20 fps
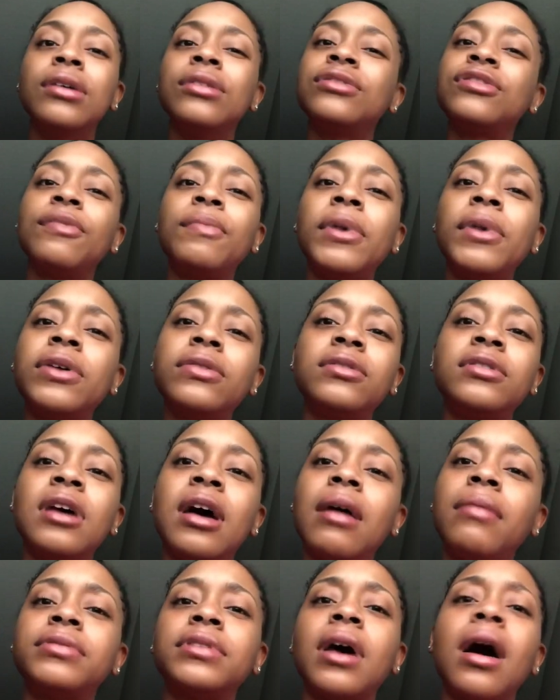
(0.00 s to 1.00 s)
So most
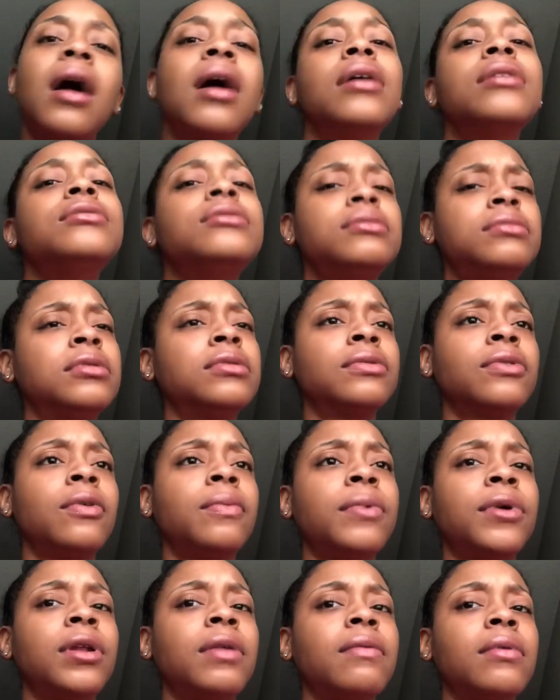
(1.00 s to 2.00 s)
jobs aren't doing
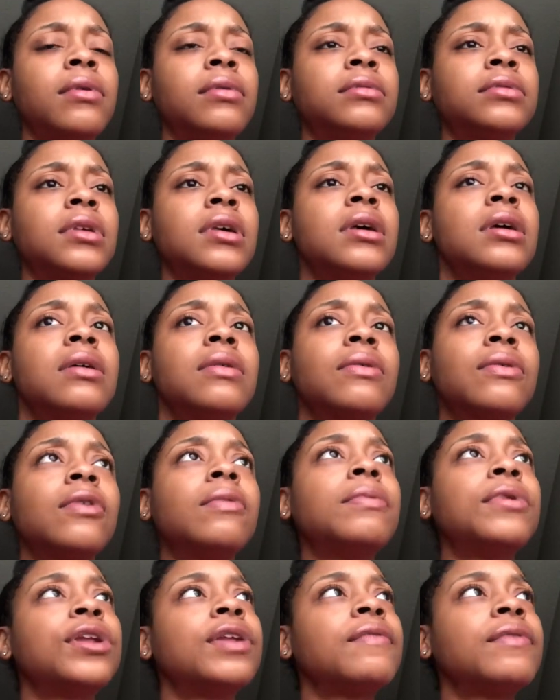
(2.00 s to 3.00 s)
group interviews.
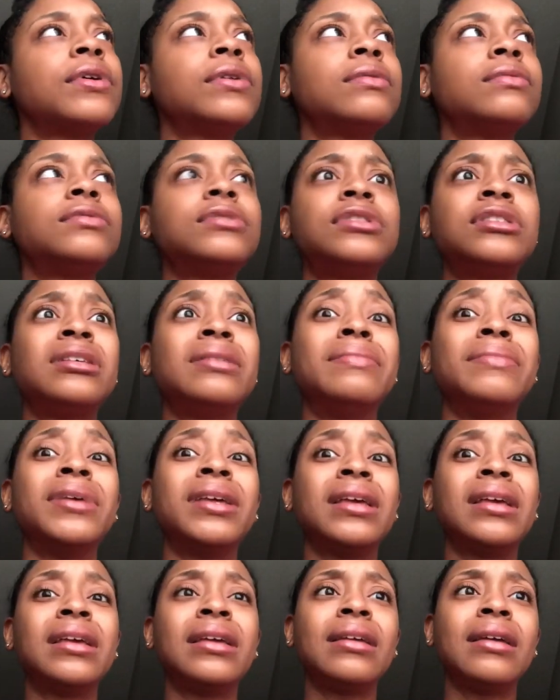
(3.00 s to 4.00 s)
Group interviews to
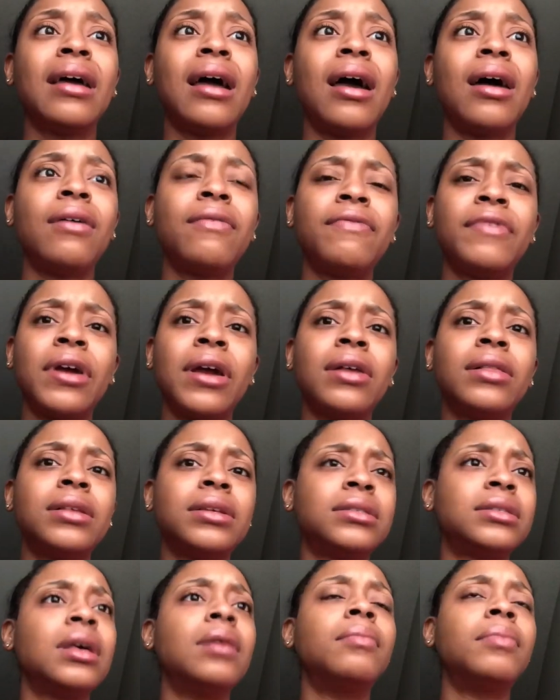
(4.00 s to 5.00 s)
me are
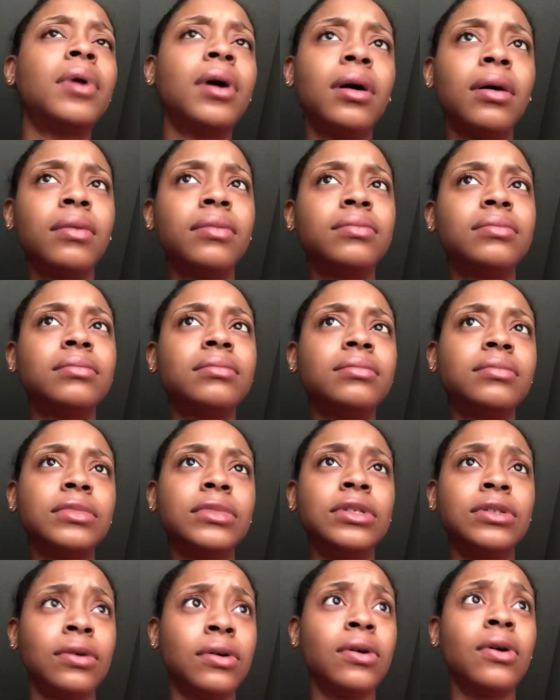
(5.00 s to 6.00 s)
fairly simple,
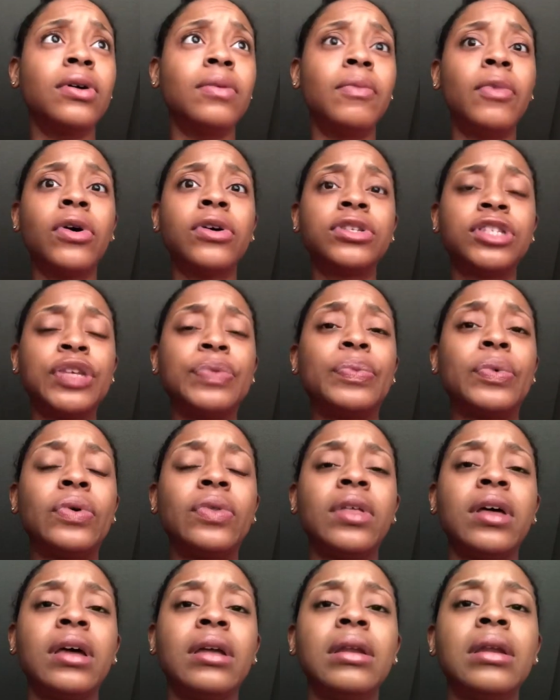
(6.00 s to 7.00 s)
or more
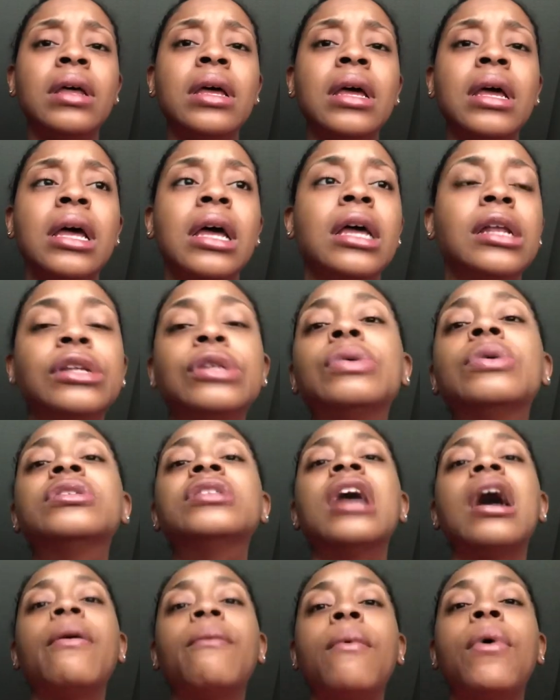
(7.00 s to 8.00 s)
simple than
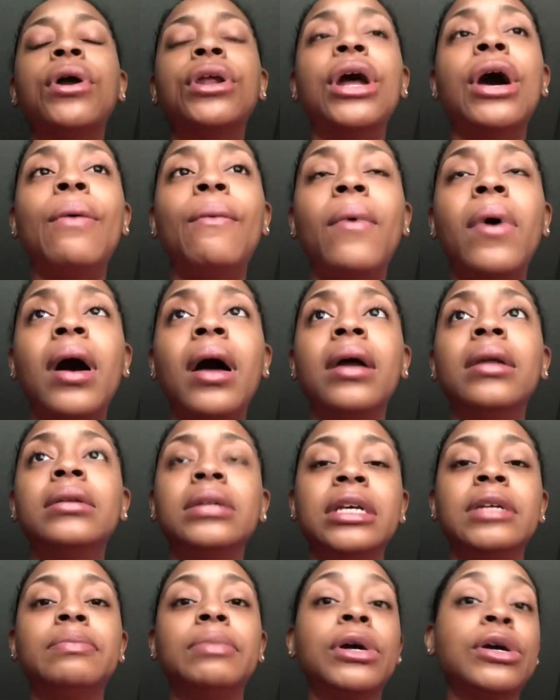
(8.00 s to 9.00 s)
doing that one-on-one
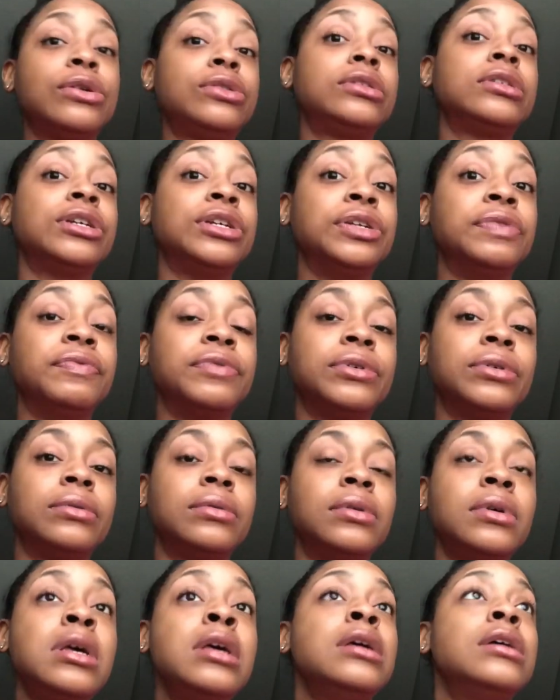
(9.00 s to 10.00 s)
in-person interview.
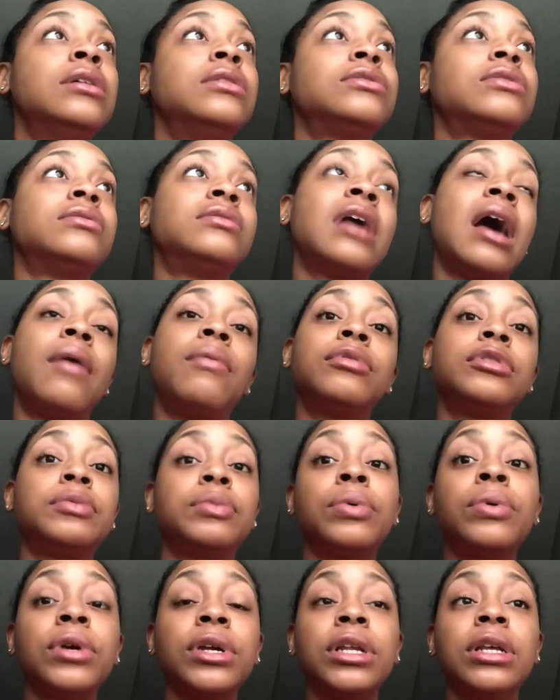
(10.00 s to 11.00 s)
So that was
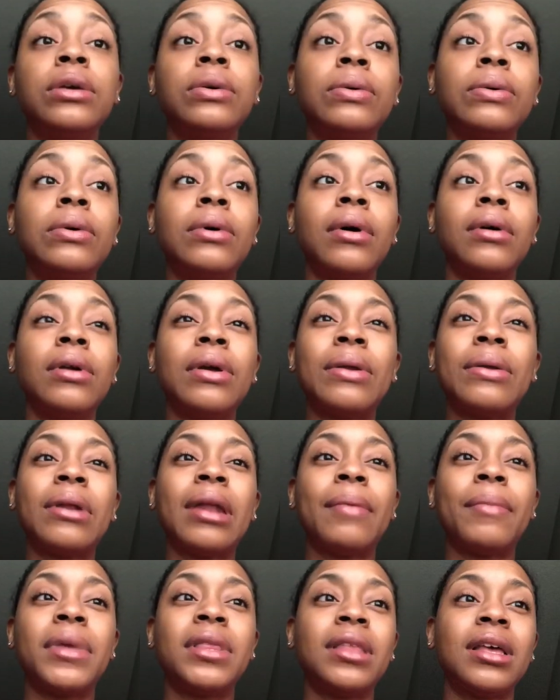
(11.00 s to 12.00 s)
pretty cool. You know
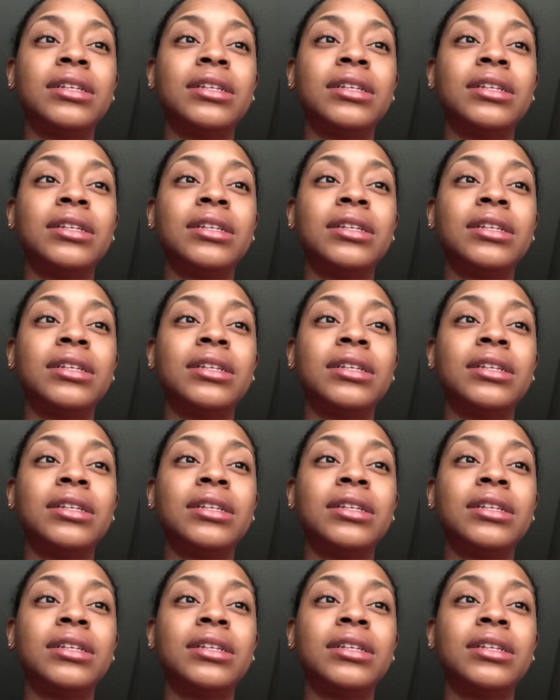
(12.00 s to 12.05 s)
what I mean?